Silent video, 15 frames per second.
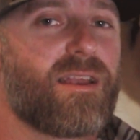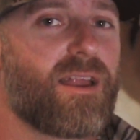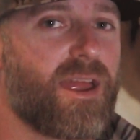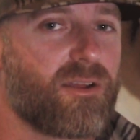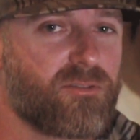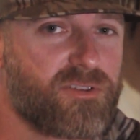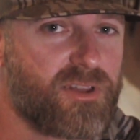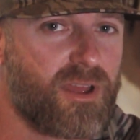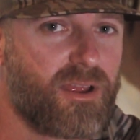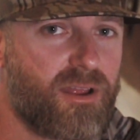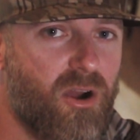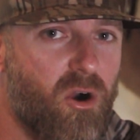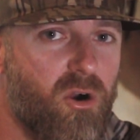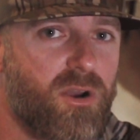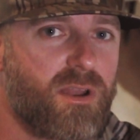I ain't gonna say
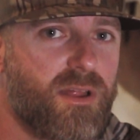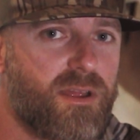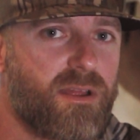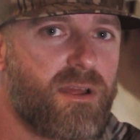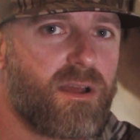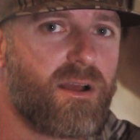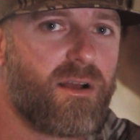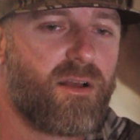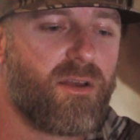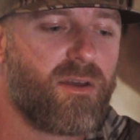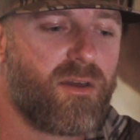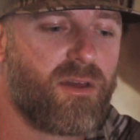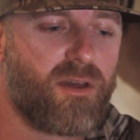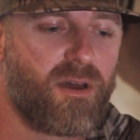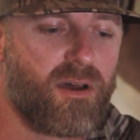hardly,
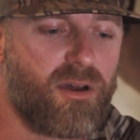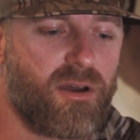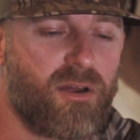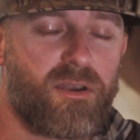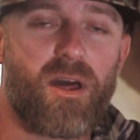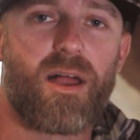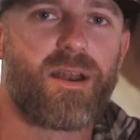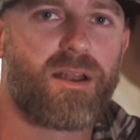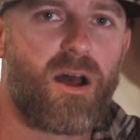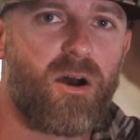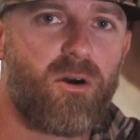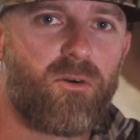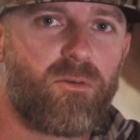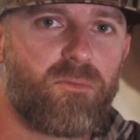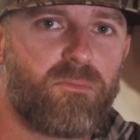not at
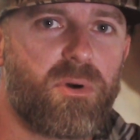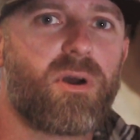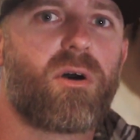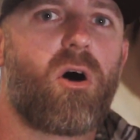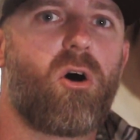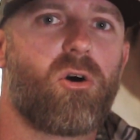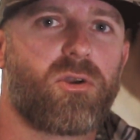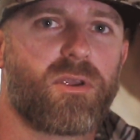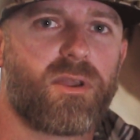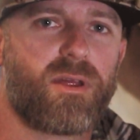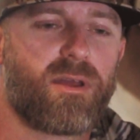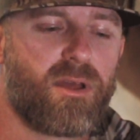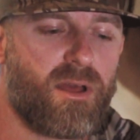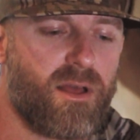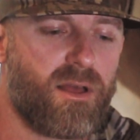all, but
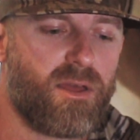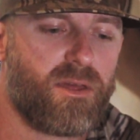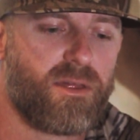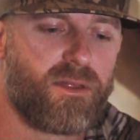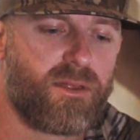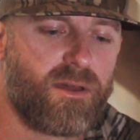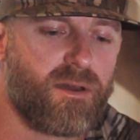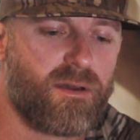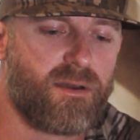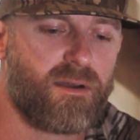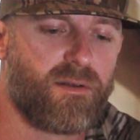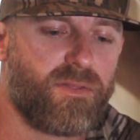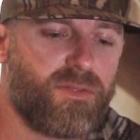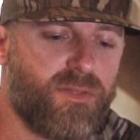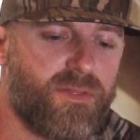hardly.
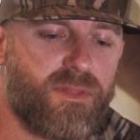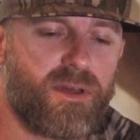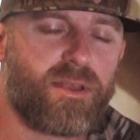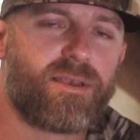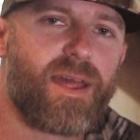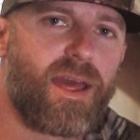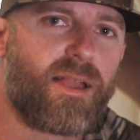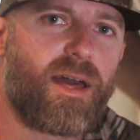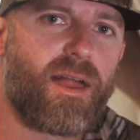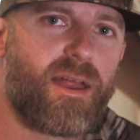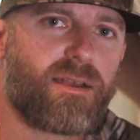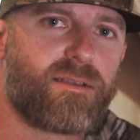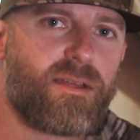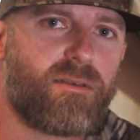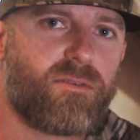The daylight
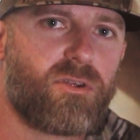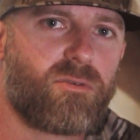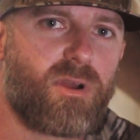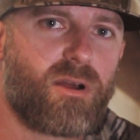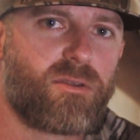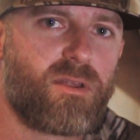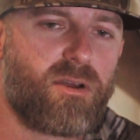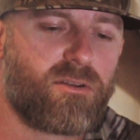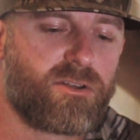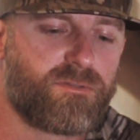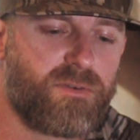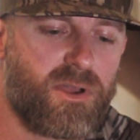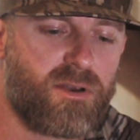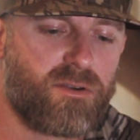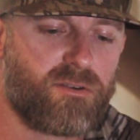activity around those
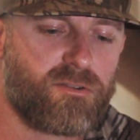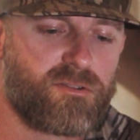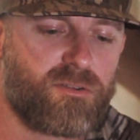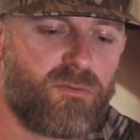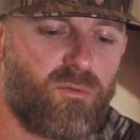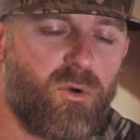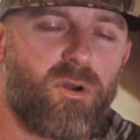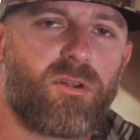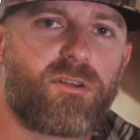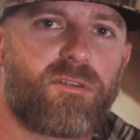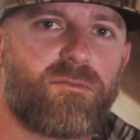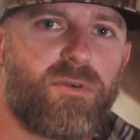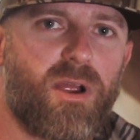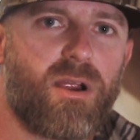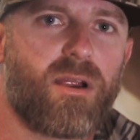feeders
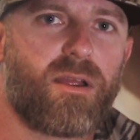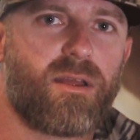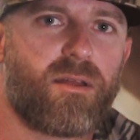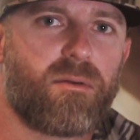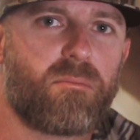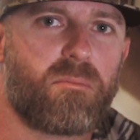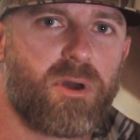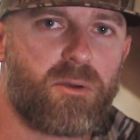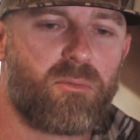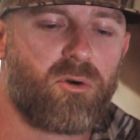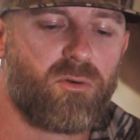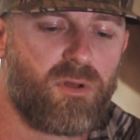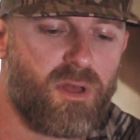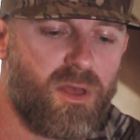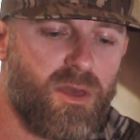was very
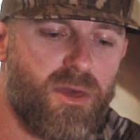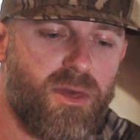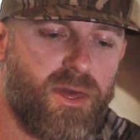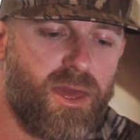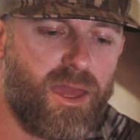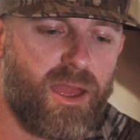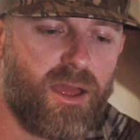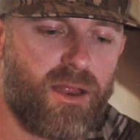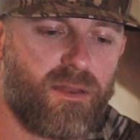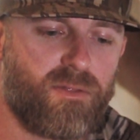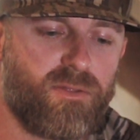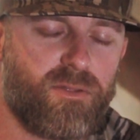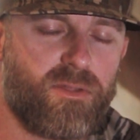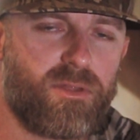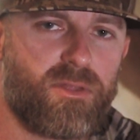minimal,
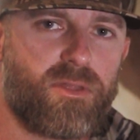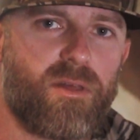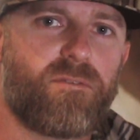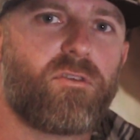and the